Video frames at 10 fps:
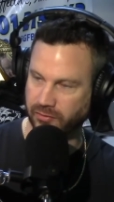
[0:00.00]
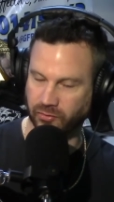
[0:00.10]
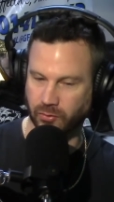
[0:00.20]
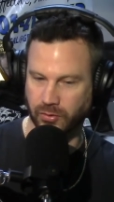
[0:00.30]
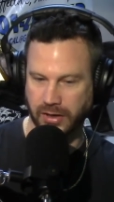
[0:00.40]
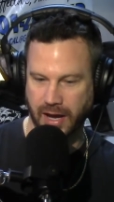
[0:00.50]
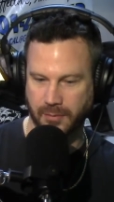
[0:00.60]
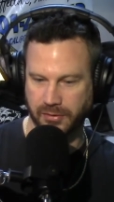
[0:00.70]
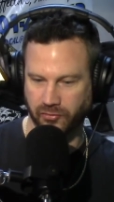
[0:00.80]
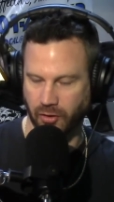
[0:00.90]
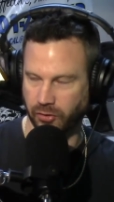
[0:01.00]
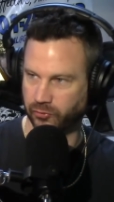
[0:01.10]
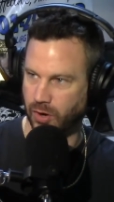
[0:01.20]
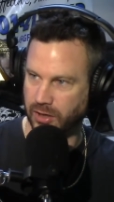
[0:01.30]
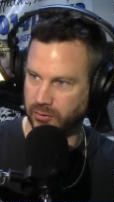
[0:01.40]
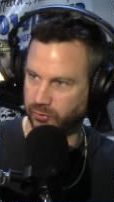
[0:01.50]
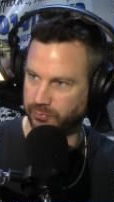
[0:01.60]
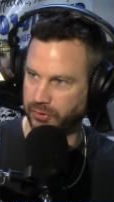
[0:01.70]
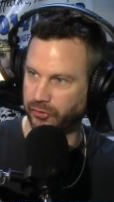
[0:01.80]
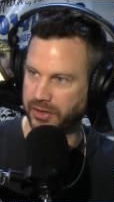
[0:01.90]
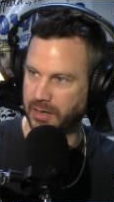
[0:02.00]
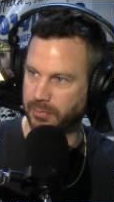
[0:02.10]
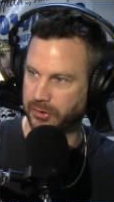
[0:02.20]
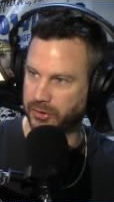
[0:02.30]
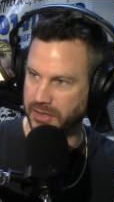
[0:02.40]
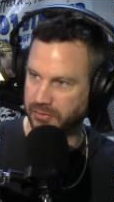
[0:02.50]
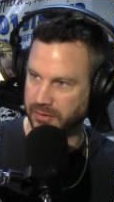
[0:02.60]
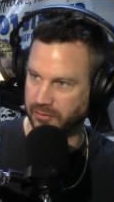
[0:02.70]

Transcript: So what happened is all this water was building up underneath it.